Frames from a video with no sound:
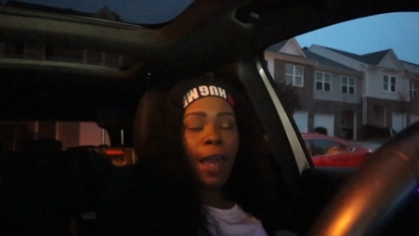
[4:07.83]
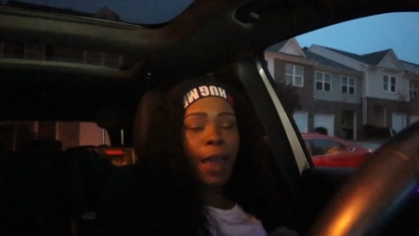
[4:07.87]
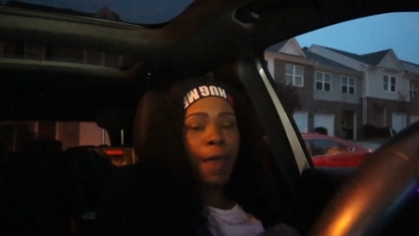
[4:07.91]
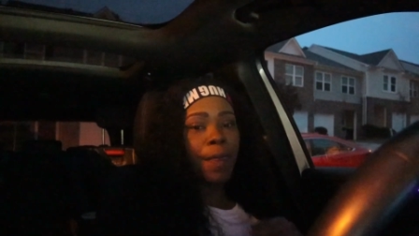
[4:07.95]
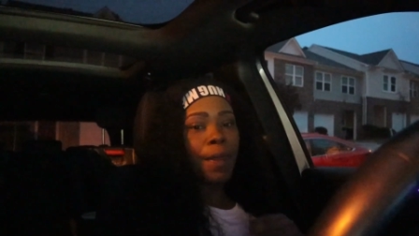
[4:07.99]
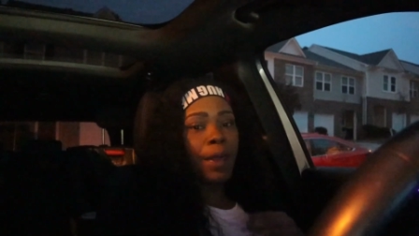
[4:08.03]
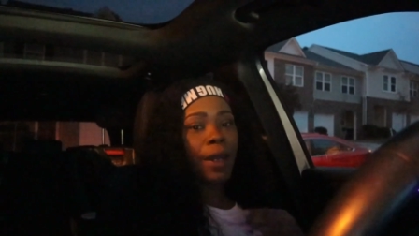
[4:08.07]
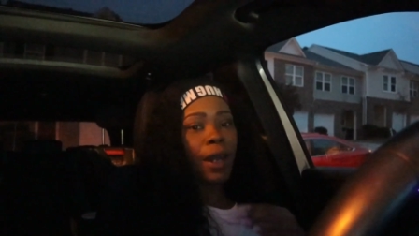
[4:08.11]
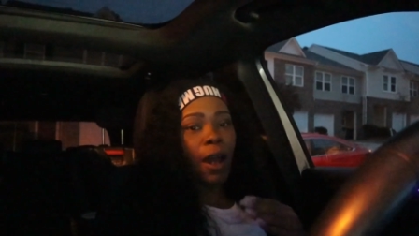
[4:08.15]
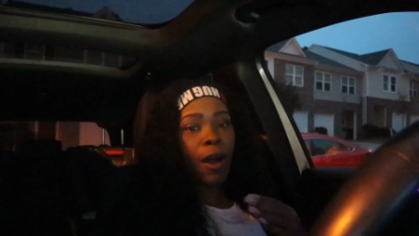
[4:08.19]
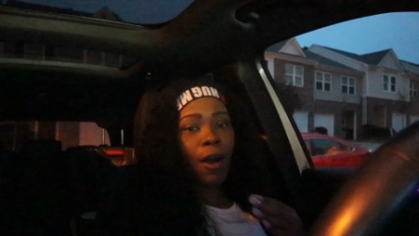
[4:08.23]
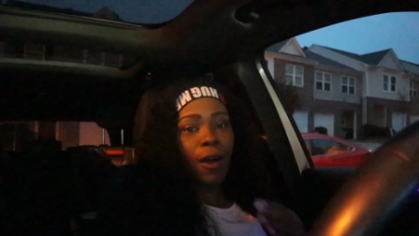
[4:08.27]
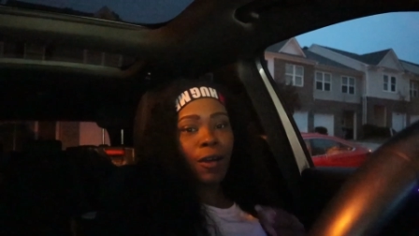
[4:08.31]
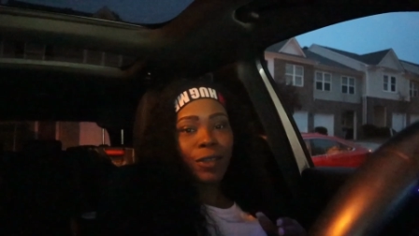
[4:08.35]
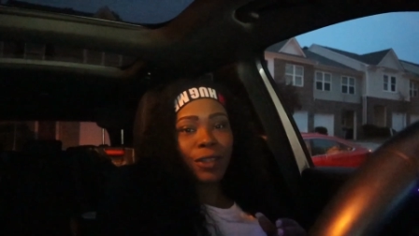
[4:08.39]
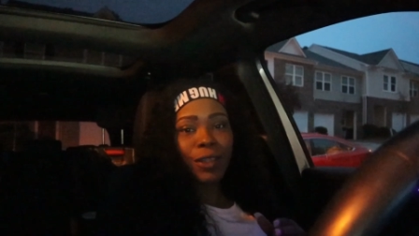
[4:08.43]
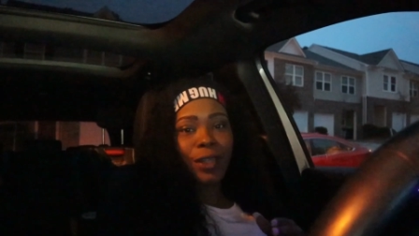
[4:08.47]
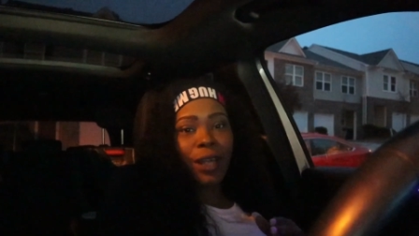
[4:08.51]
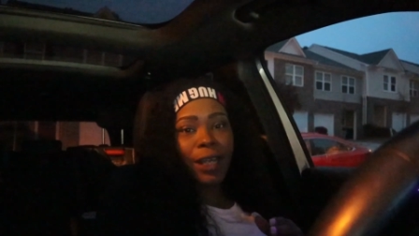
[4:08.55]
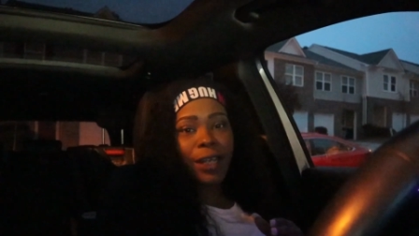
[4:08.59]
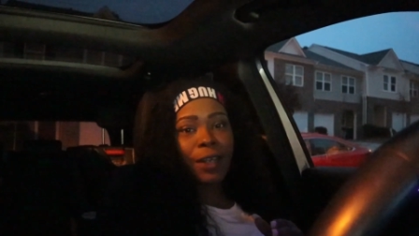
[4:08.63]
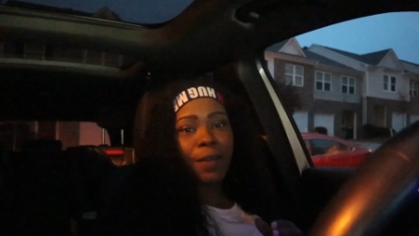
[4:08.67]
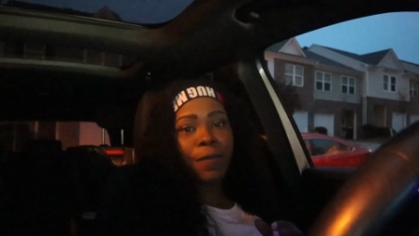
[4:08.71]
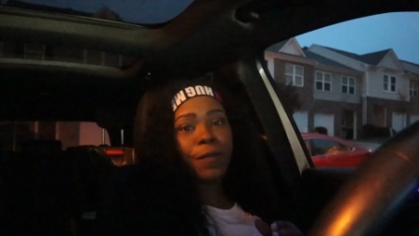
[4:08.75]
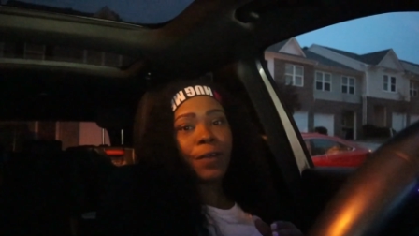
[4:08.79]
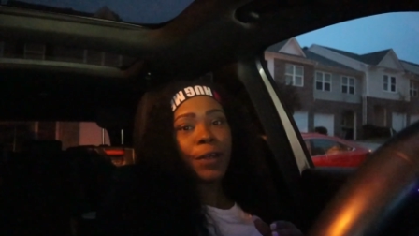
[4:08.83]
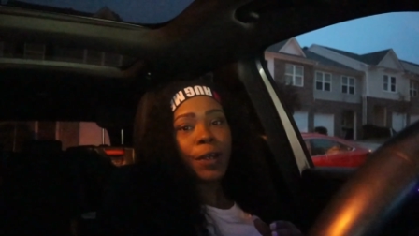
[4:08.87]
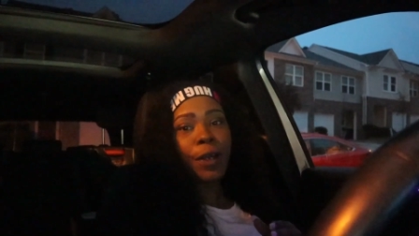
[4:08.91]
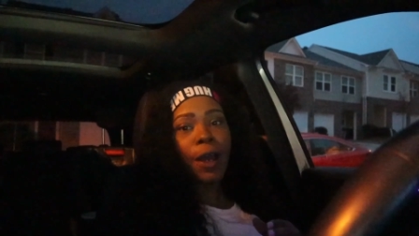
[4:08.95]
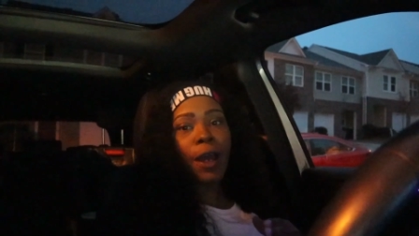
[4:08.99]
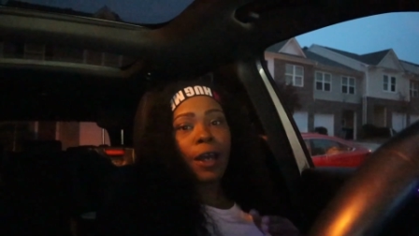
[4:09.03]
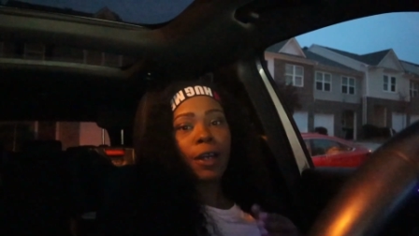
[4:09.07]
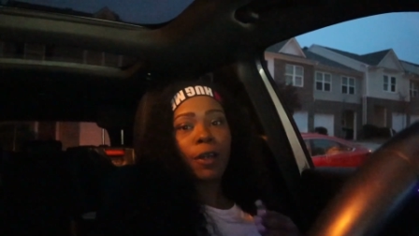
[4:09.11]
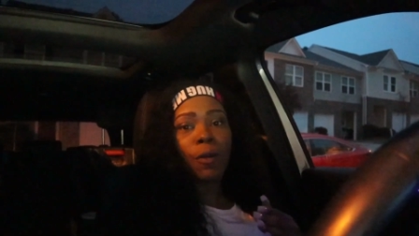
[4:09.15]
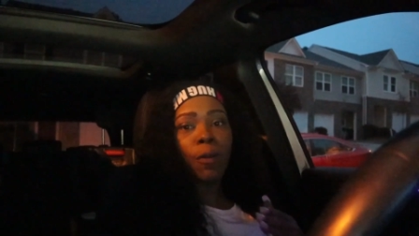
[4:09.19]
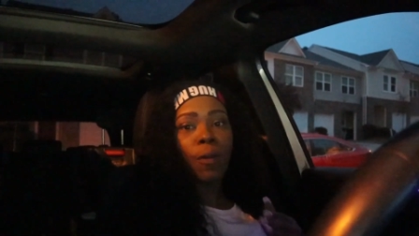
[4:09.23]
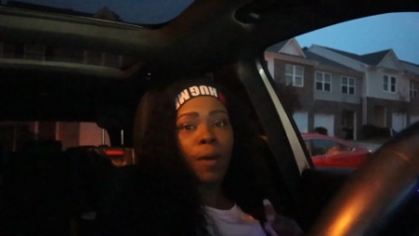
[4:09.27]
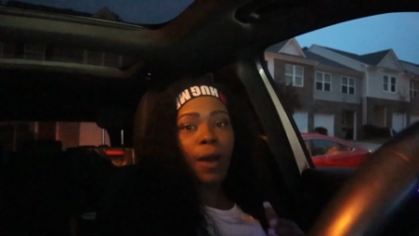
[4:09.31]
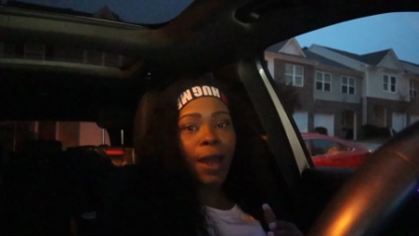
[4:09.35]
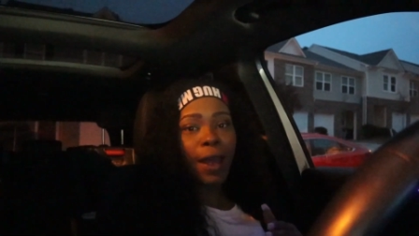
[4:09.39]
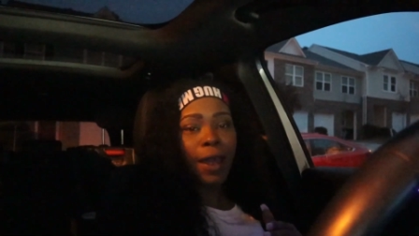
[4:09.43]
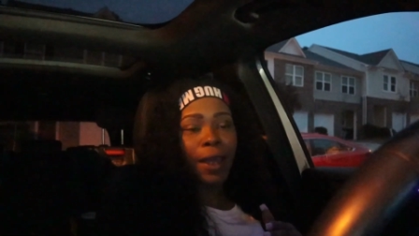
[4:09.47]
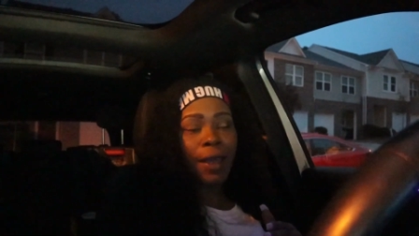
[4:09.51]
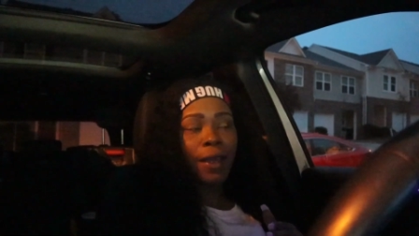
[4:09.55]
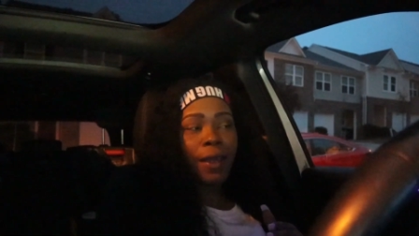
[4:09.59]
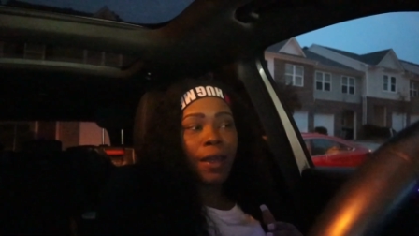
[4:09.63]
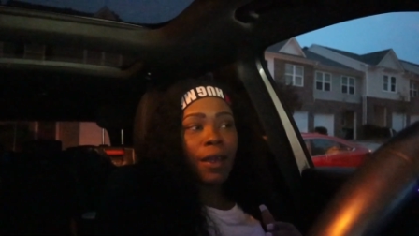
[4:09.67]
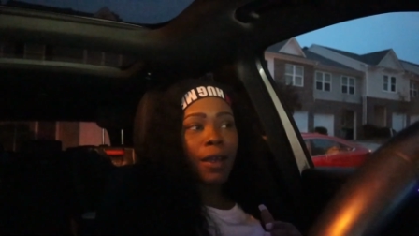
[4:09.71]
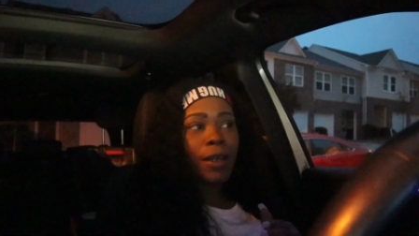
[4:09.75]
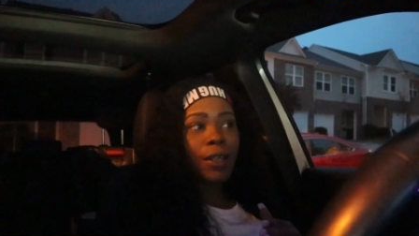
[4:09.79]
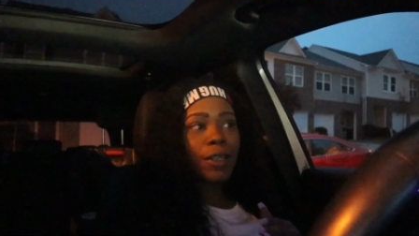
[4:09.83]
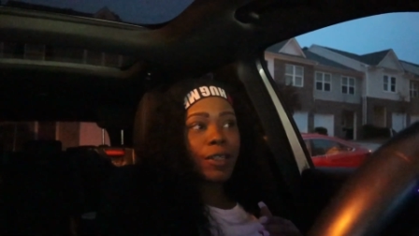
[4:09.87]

And then I also had to figure out a way